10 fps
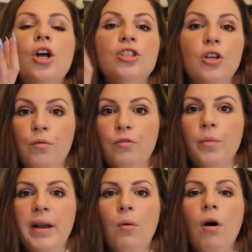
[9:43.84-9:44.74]
So
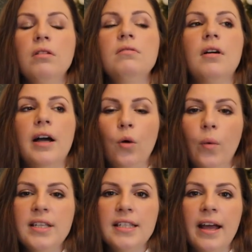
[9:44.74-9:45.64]
from now on, I
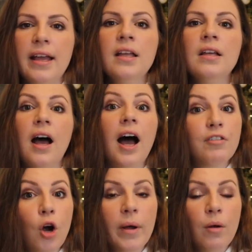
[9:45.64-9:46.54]
always say,
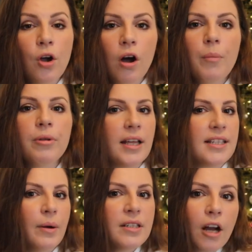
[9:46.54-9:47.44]
I've got my own cup,
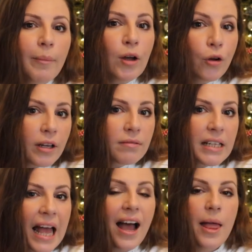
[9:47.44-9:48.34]
that's how I start my order.
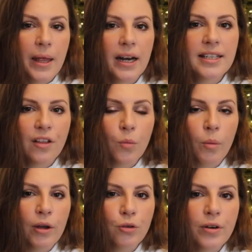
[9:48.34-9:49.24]
And then I tell them
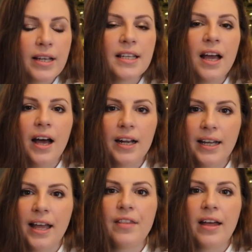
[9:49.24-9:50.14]
what my order is and
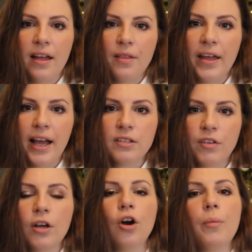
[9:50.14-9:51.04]
I get there, they ask
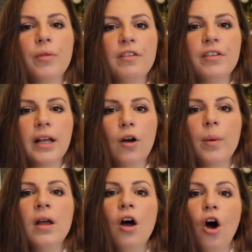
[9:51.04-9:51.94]
for the cup, they fill it
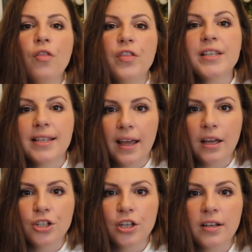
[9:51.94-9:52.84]
up. On this
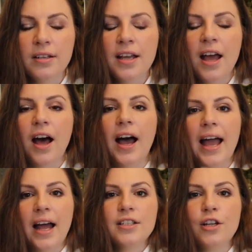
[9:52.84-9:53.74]
occasion, I
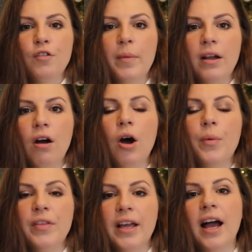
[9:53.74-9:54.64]
handed over my
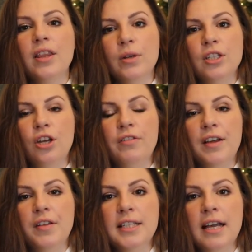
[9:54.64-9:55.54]
cup and the guy that was
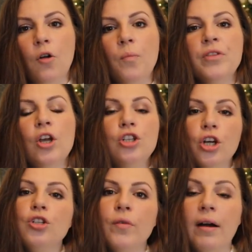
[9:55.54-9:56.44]
serving at the till
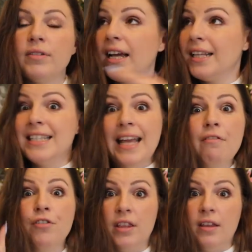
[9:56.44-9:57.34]
turned around. I can see
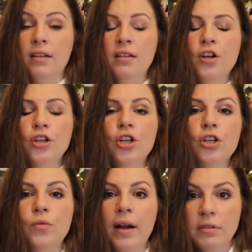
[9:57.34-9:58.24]
everything.
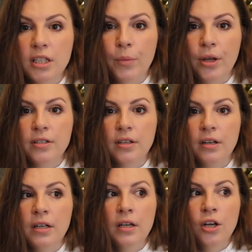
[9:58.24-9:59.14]
Turned around to the
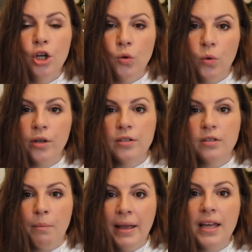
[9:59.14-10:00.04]
person who
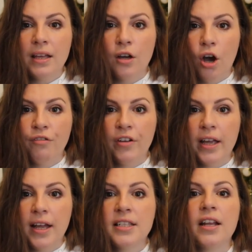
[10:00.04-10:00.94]
was making the
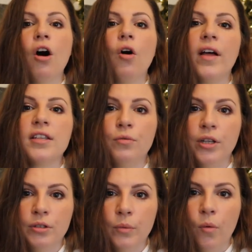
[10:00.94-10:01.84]
coffee and said, oh, that's a
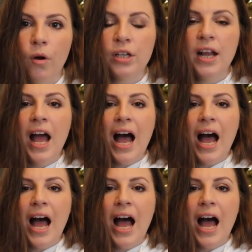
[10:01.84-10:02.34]
reusable one.